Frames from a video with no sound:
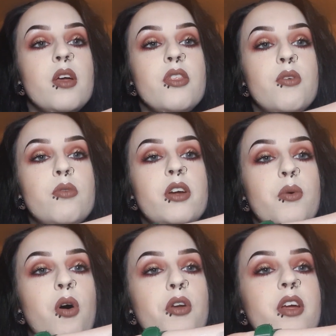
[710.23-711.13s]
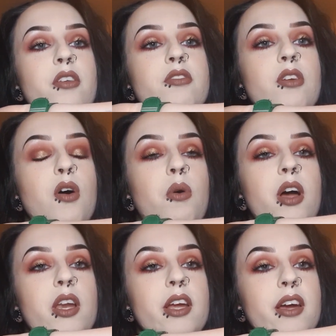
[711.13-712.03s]
The real one is
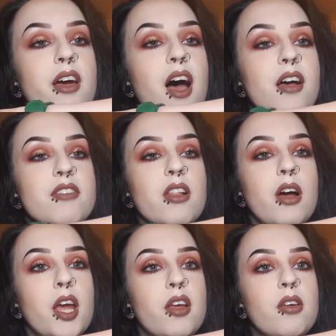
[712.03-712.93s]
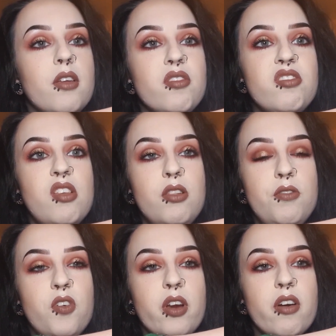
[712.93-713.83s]
nowhere near as like
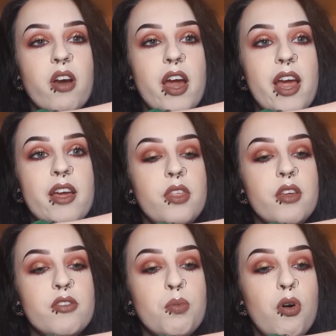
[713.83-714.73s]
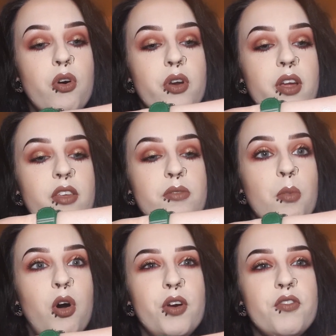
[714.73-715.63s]
silvery grey. This one, it's
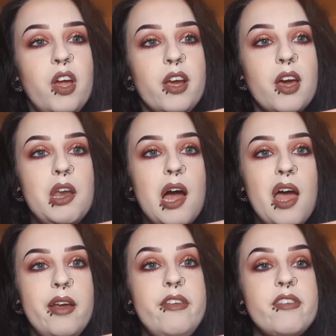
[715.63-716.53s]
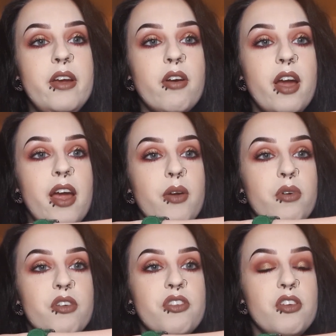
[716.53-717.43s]
more of like an icy grey,
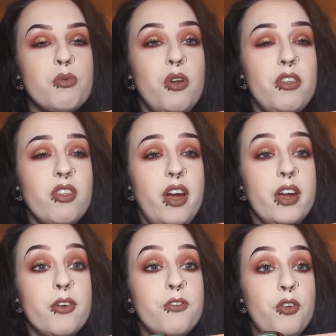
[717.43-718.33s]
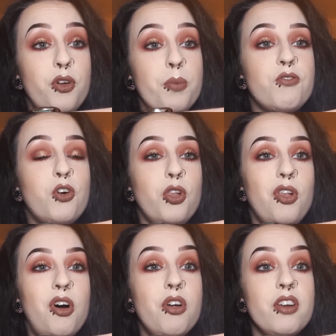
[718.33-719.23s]
whereas this one is like full
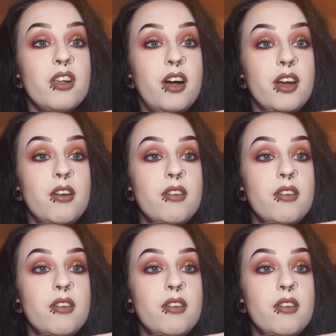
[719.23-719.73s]
on like